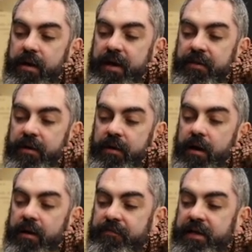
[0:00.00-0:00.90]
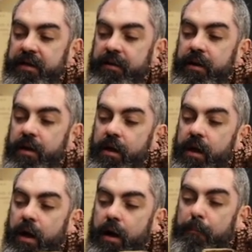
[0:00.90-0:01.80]
and then I've done
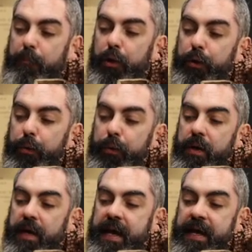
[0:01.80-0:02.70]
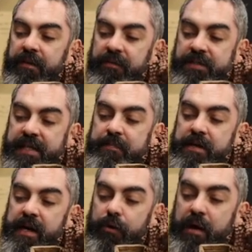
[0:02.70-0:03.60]
a blue and the same
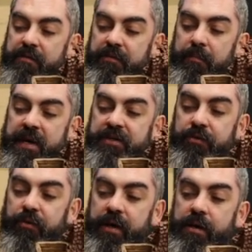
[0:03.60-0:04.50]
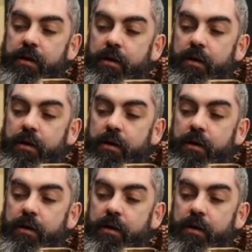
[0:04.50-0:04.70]
dark grey for the masonry